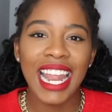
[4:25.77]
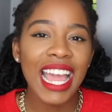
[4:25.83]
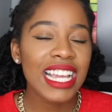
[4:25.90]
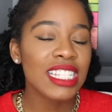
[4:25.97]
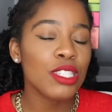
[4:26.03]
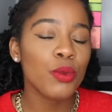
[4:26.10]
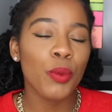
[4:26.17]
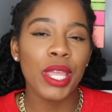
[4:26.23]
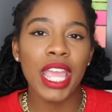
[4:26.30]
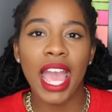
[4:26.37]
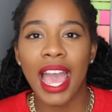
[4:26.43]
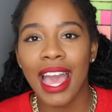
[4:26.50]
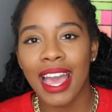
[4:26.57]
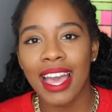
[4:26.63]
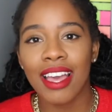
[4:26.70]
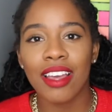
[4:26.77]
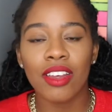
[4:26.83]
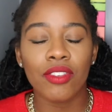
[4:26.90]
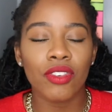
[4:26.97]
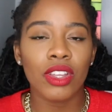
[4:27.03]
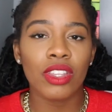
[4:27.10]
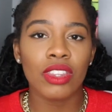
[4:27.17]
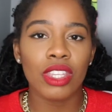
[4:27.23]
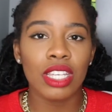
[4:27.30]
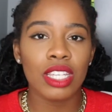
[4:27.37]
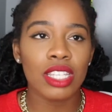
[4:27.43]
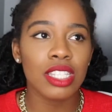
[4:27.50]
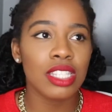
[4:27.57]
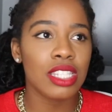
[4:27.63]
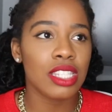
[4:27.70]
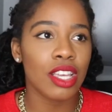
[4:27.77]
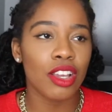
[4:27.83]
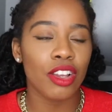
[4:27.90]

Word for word: Next, we have this